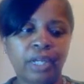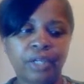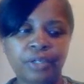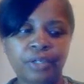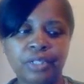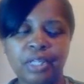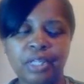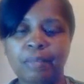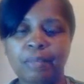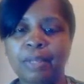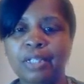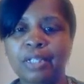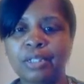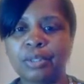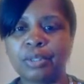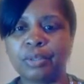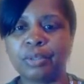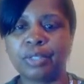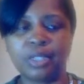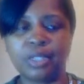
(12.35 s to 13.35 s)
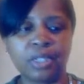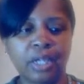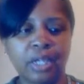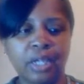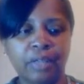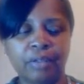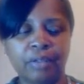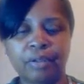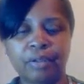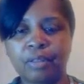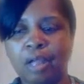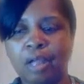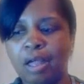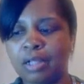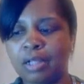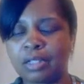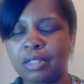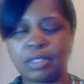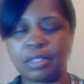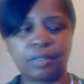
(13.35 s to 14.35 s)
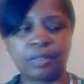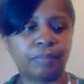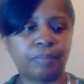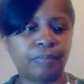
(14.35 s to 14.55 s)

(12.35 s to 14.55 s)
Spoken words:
understand my students and their thoughts.